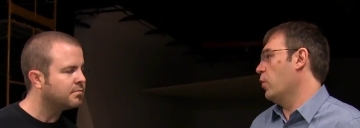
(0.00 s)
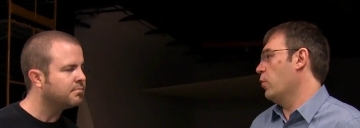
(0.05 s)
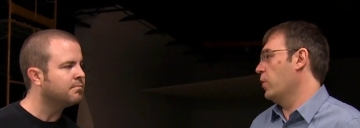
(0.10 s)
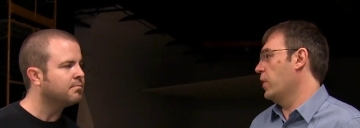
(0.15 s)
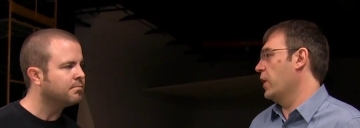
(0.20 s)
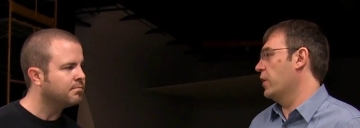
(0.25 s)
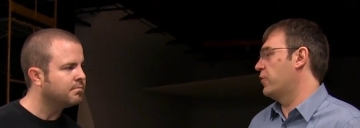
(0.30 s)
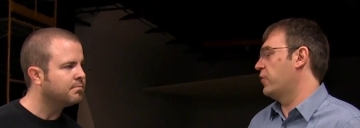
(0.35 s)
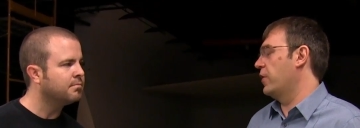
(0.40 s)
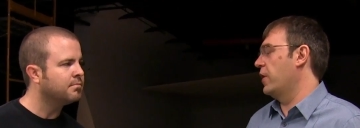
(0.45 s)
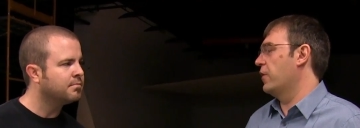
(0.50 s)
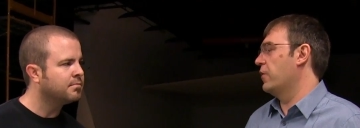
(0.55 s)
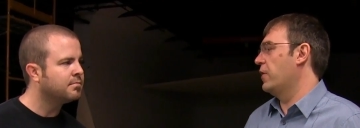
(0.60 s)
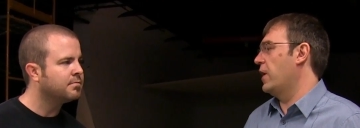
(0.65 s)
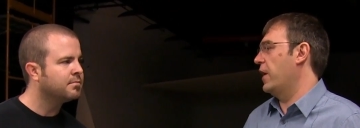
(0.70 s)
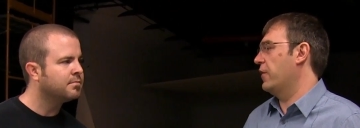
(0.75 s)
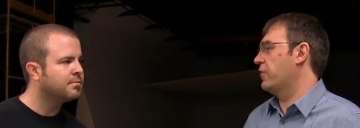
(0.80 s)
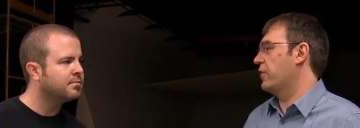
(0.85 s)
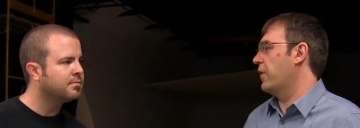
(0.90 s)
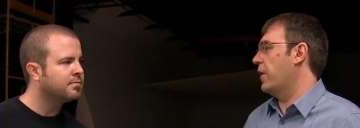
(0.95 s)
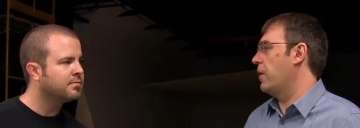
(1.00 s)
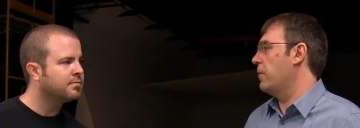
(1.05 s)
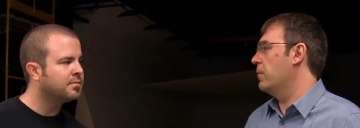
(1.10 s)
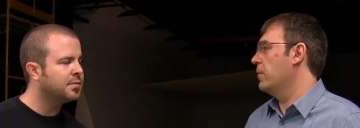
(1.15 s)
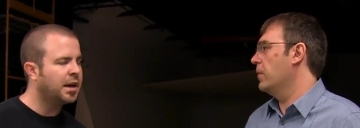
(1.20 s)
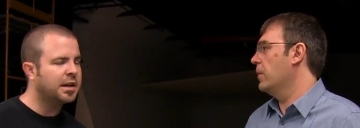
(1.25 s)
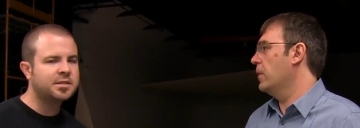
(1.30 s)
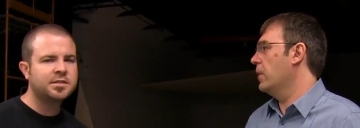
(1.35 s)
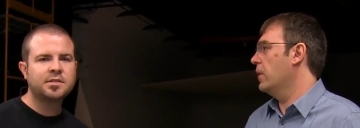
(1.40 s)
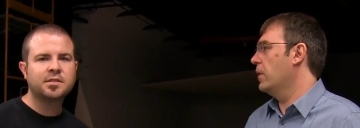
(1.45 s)
Speaker 1: when we get together next time.
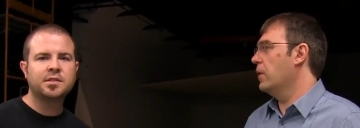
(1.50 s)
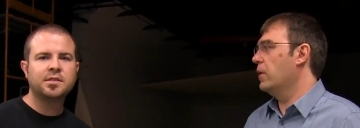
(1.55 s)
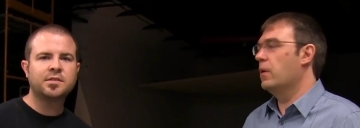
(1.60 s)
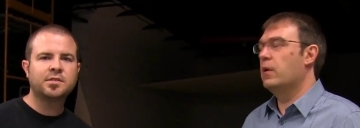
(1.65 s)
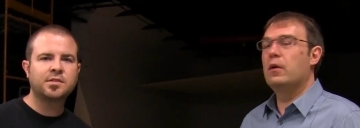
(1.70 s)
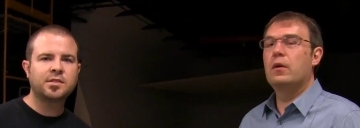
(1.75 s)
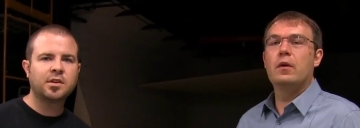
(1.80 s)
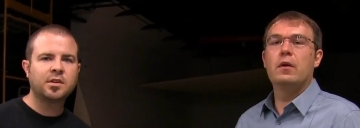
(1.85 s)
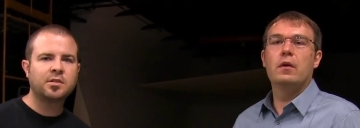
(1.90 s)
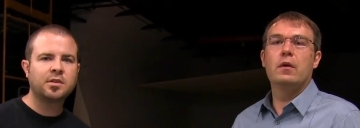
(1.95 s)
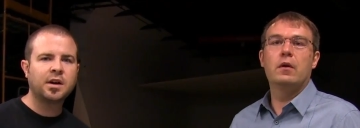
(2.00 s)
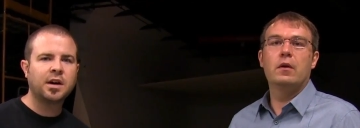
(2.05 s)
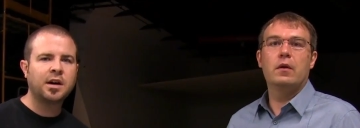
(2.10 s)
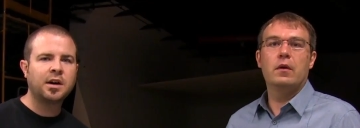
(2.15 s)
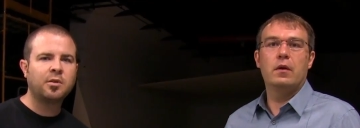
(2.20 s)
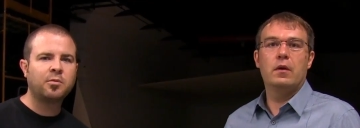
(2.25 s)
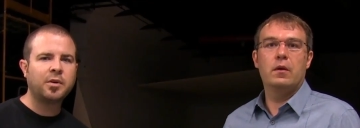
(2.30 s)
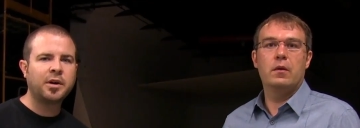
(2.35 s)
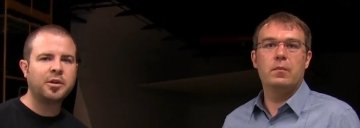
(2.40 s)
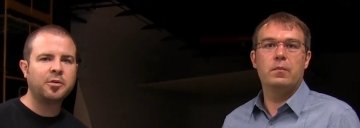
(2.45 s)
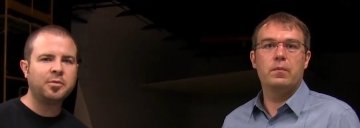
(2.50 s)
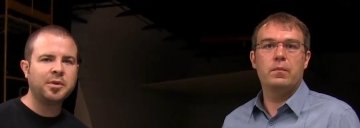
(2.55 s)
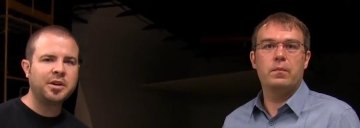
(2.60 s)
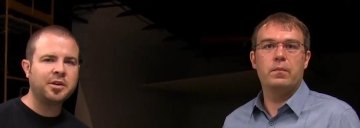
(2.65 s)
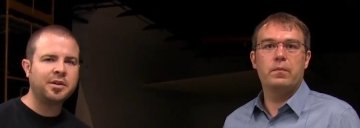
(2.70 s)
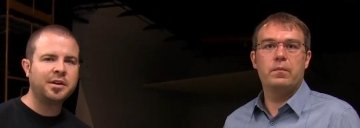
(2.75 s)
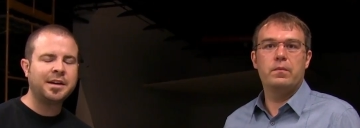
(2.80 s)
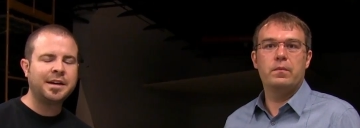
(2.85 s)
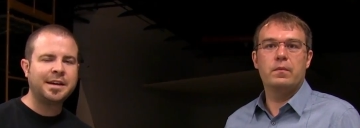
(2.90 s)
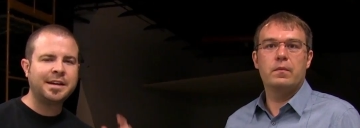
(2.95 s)
Speaker 2: Excellent. So, uh, why don't we
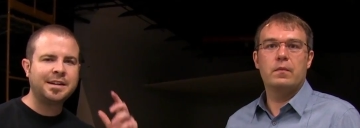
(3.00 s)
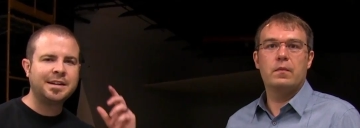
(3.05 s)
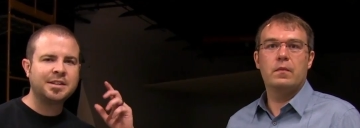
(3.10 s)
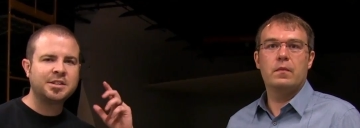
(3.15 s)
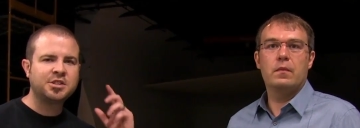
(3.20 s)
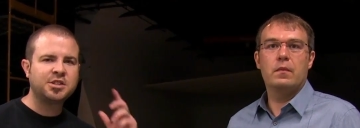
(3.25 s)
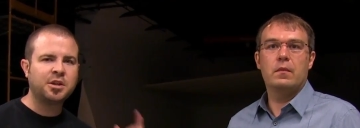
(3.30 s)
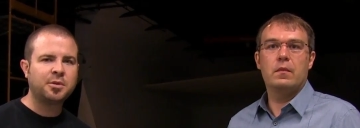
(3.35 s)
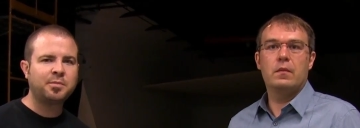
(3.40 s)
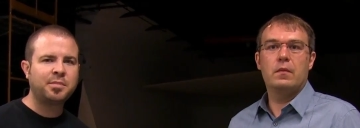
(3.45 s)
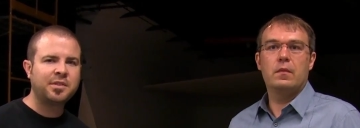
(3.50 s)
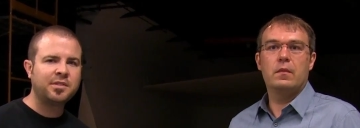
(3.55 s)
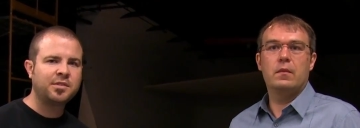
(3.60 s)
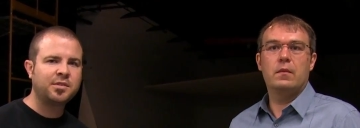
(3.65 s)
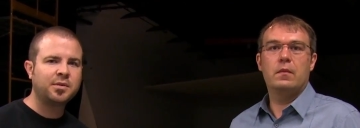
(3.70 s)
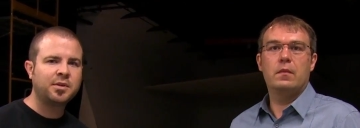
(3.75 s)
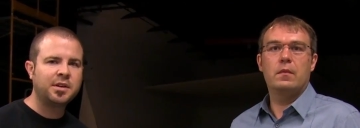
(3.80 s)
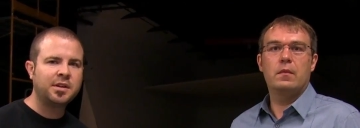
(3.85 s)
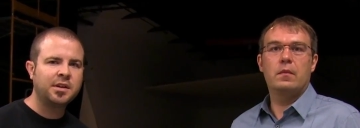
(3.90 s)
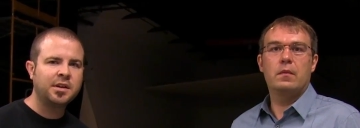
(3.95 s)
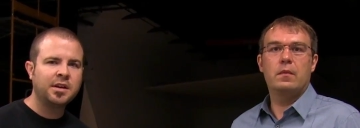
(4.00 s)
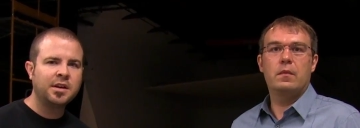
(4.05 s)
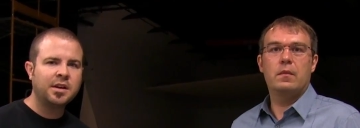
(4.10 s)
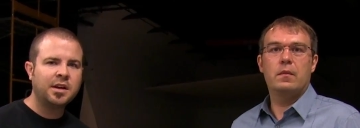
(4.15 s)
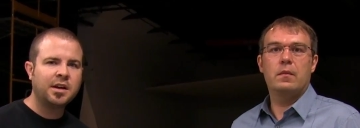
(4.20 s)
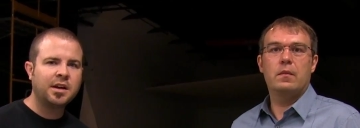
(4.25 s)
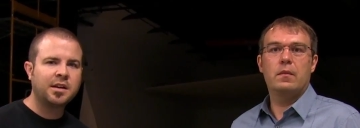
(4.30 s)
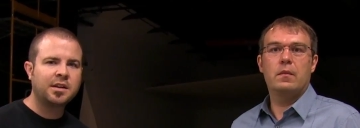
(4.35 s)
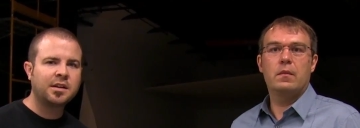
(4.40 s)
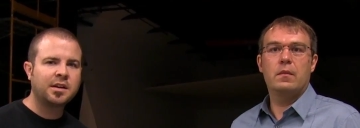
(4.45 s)
go ahead and jump into it
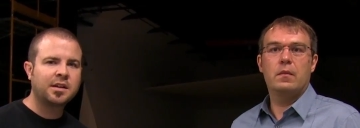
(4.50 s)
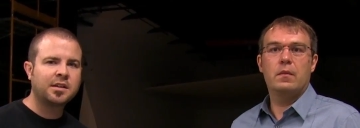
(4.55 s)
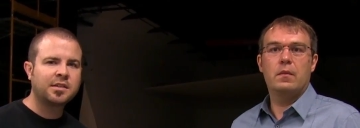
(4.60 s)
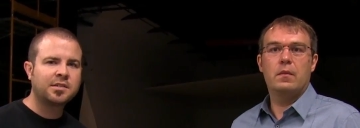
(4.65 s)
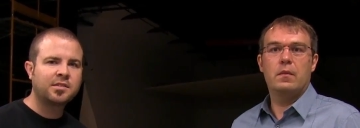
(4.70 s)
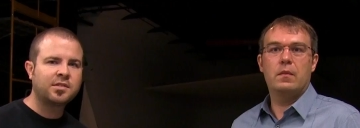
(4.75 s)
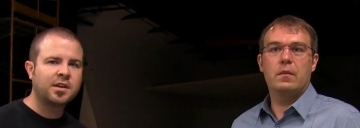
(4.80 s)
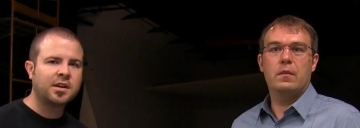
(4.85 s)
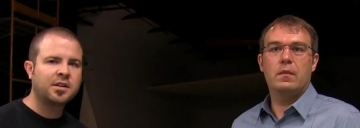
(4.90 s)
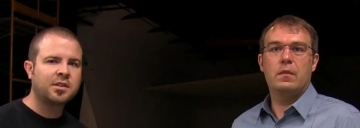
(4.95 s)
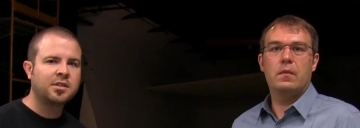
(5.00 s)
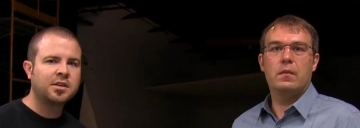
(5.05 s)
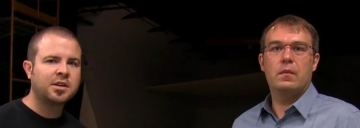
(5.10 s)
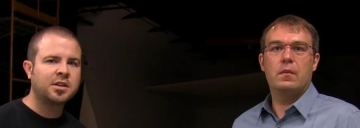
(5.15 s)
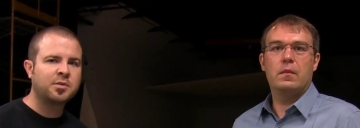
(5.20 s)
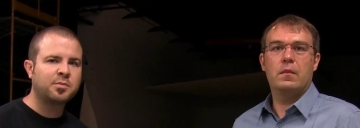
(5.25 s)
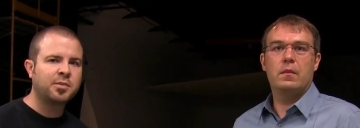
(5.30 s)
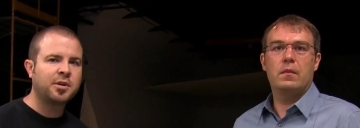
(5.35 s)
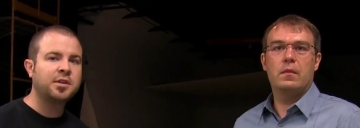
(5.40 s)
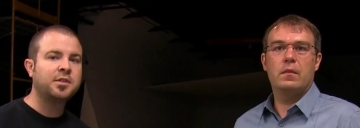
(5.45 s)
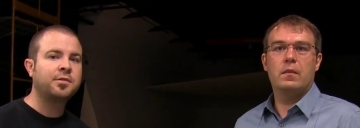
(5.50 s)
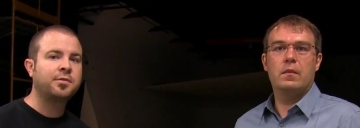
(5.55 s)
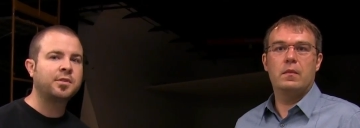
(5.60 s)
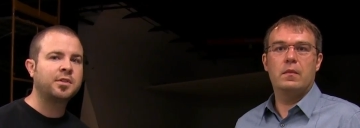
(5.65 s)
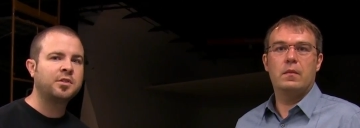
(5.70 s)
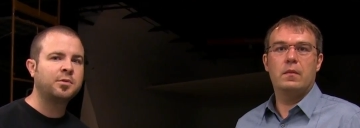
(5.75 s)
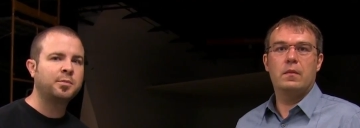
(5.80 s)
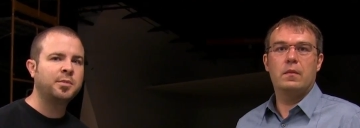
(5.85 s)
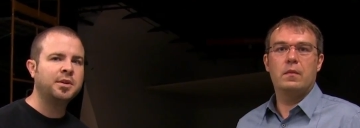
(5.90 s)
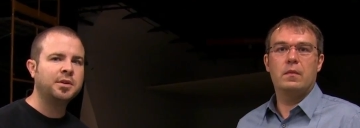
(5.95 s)
and uh, let's take a look at the parts for
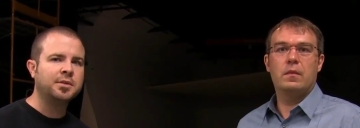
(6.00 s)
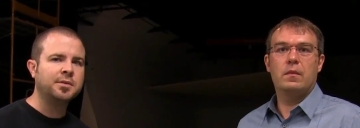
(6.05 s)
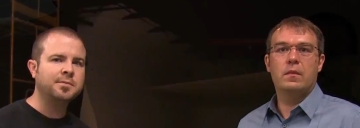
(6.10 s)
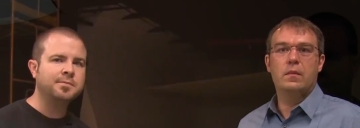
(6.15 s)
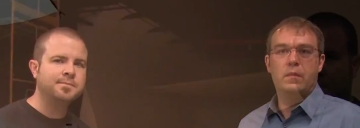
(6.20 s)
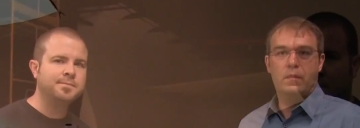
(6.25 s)
this build.